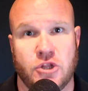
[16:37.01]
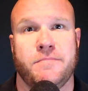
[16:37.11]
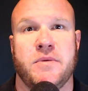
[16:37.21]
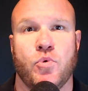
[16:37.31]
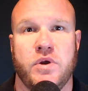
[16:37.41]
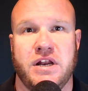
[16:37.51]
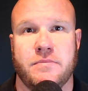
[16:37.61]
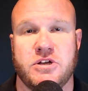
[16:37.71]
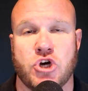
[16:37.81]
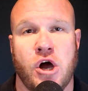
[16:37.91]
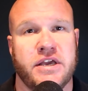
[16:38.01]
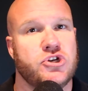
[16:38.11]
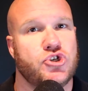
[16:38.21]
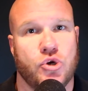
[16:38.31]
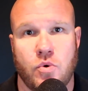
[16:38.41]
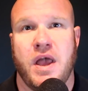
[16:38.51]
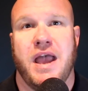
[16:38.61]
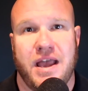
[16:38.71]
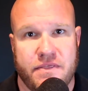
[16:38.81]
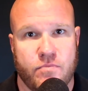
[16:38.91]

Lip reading: These are the people we need to be talking to.